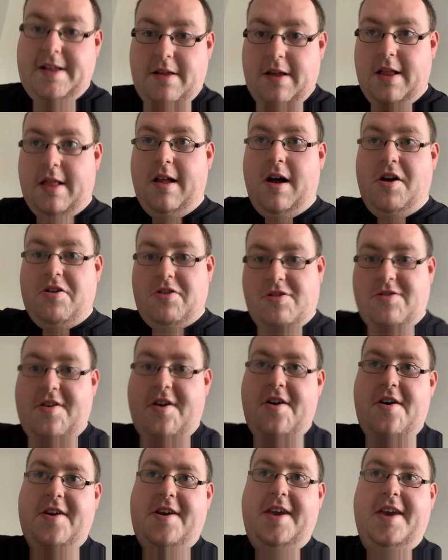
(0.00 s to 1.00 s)
large
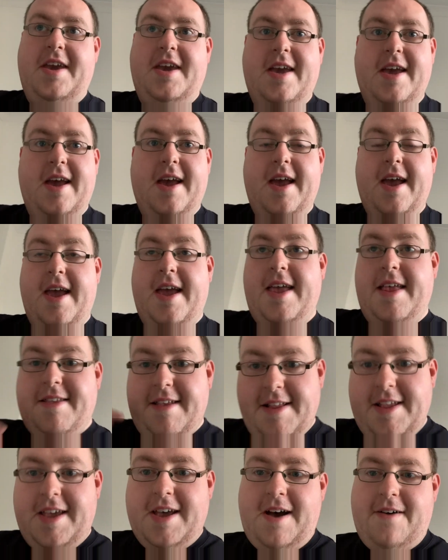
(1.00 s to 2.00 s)
turkey is
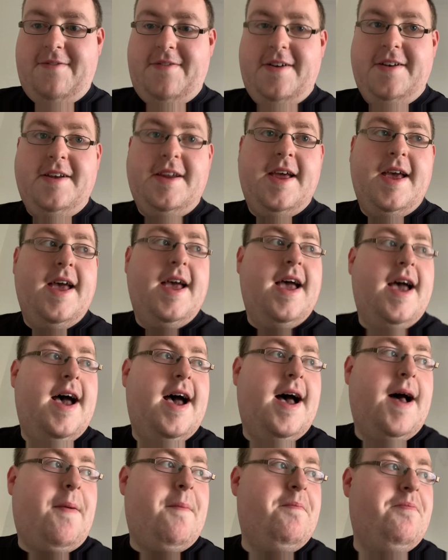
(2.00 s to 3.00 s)
in the oven.
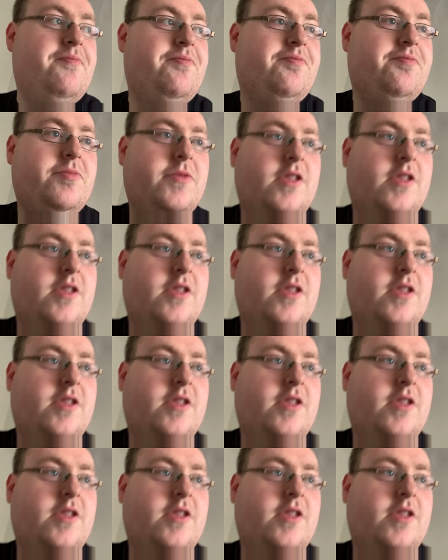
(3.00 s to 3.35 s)
Cooking